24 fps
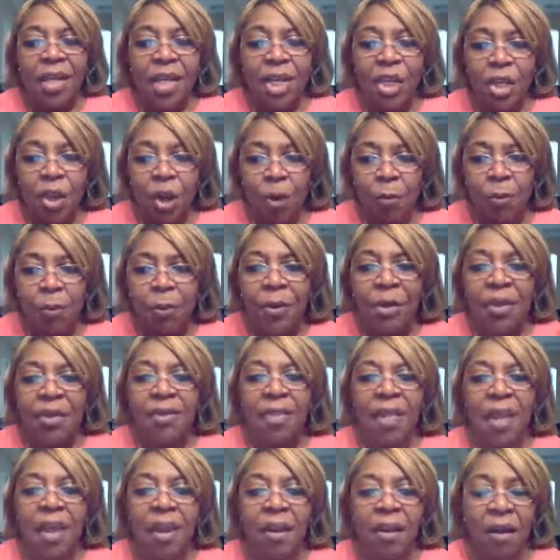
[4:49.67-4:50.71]
you know, put
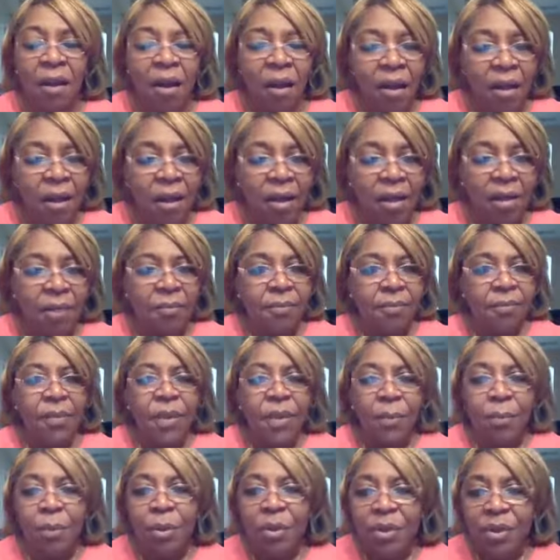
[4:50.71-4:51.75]
their uh,
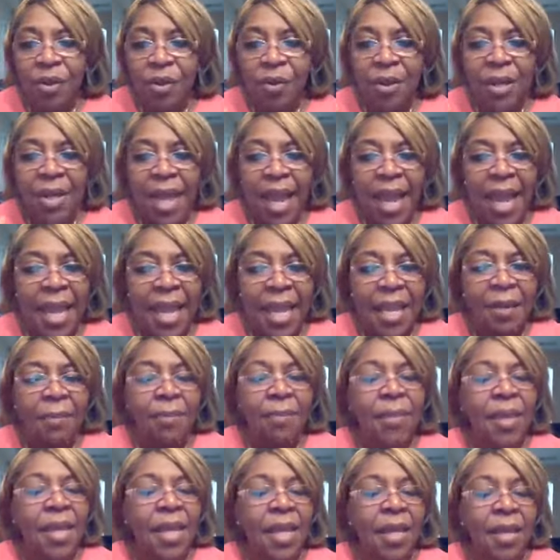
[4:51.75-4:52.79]
put their
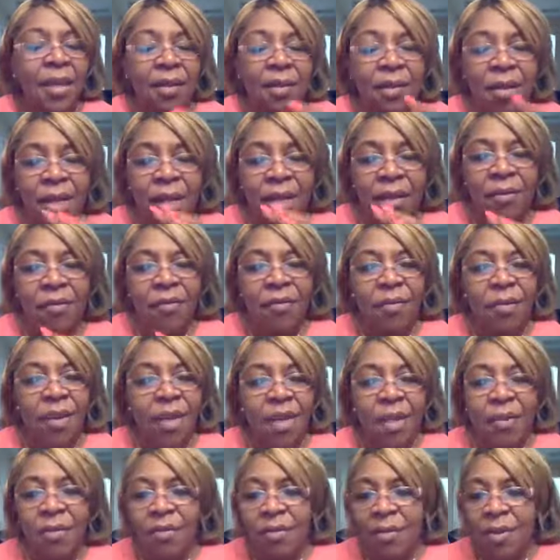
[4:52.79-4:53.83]
name in in
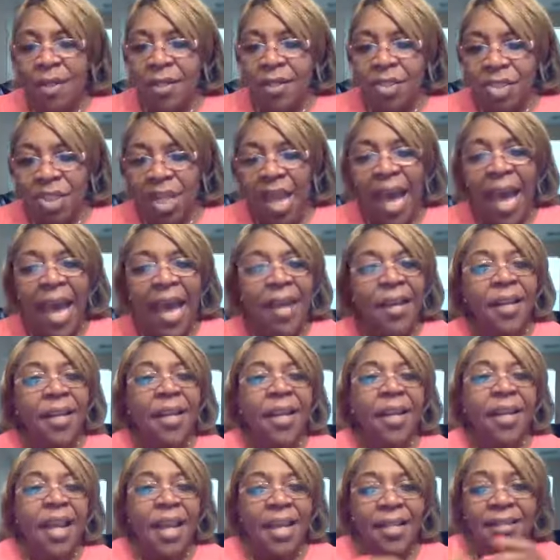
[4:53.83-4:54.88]
in the chat
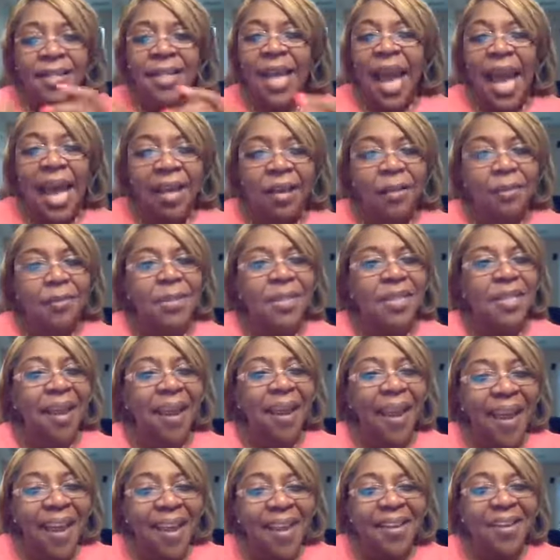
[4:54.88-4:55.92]
and tag them and say,
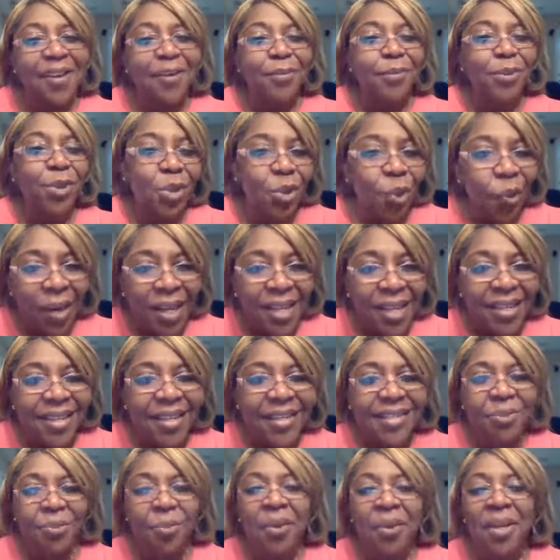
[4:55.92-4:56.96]
hey, come join
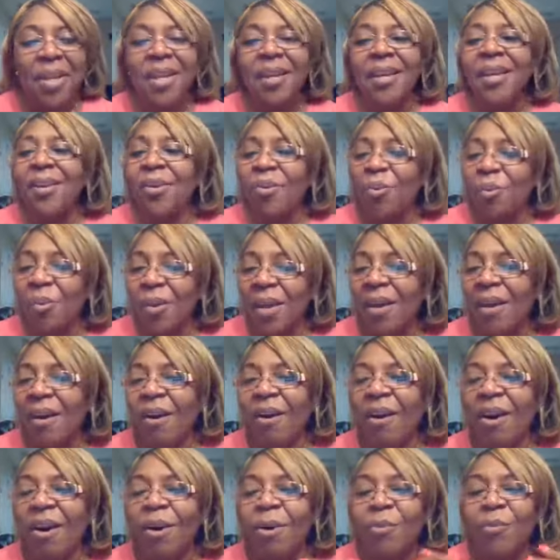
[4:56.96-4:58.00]
us. We we
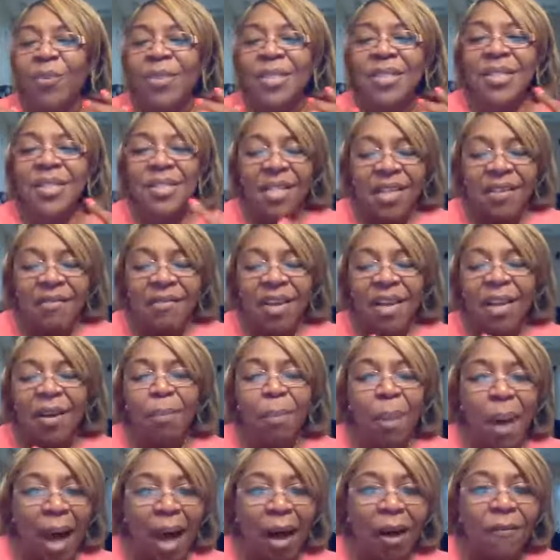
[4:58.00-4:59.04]
are receiving a
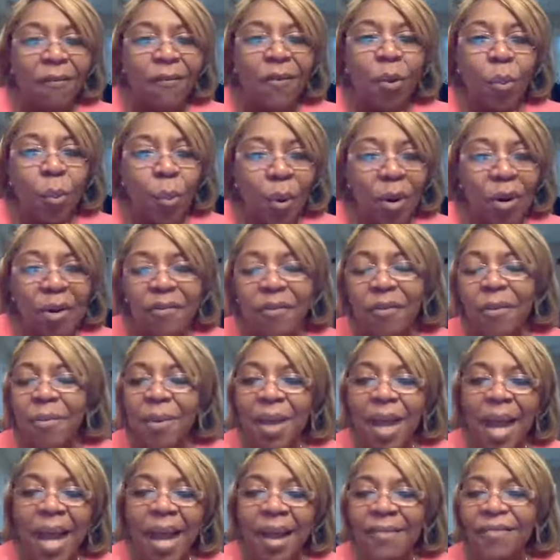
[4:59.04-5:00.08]
powerful word from
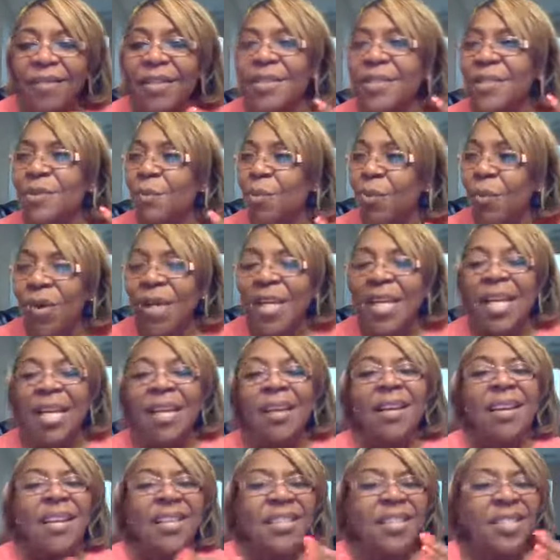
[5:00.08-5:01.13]
God this
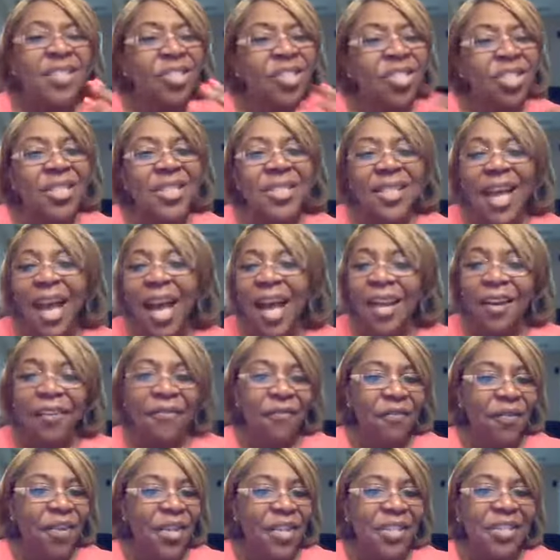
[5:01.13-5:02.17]
morning to just kind
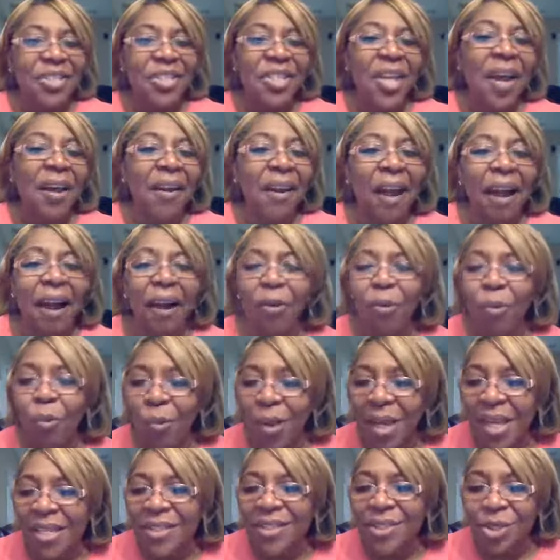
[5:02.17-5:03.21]
of finish out our
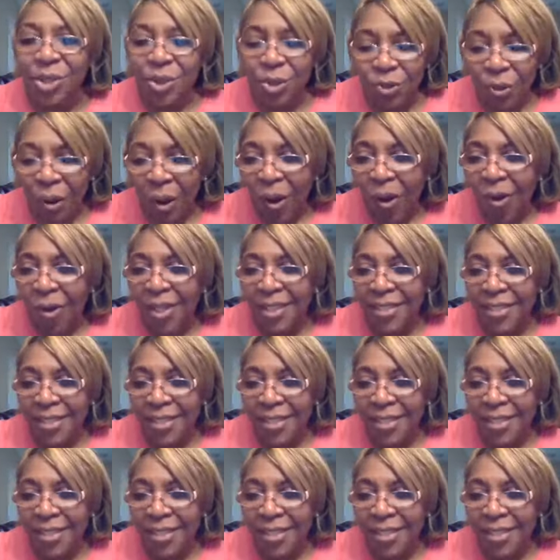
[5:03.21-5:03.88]
week strong,